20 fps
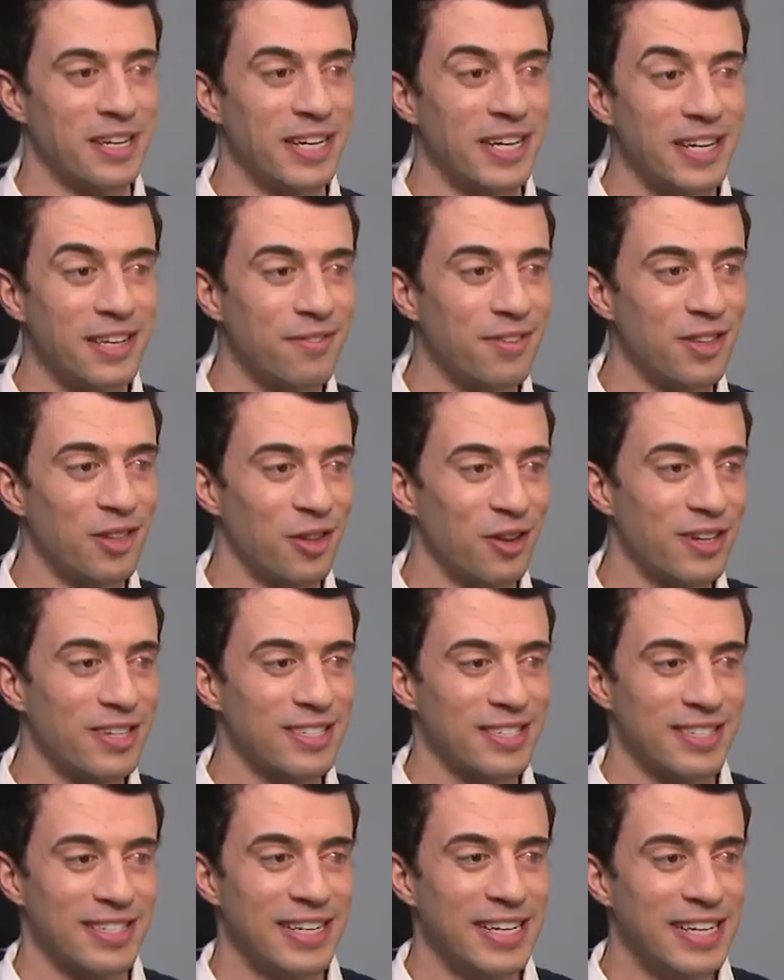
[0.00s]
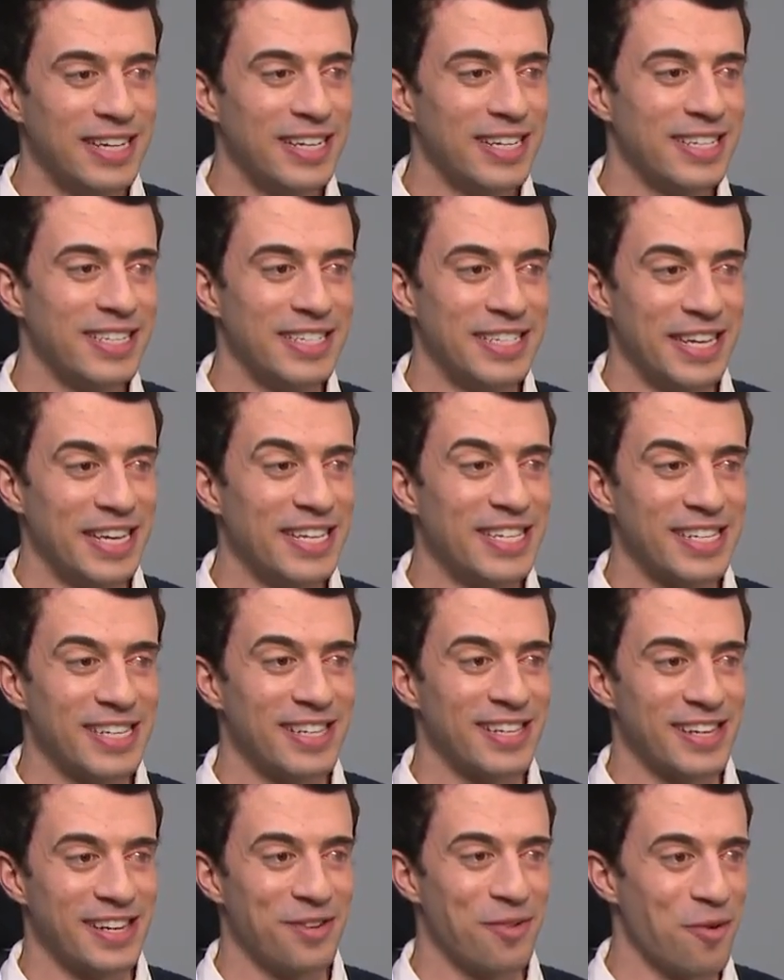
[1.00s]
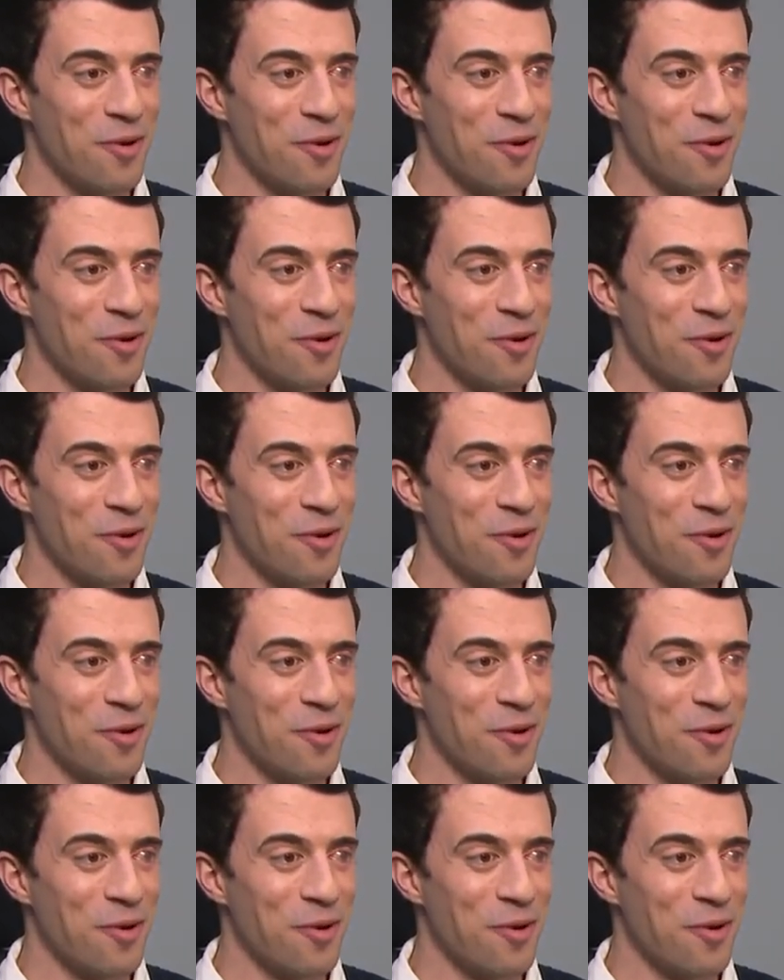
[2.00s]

me, and it even looks decently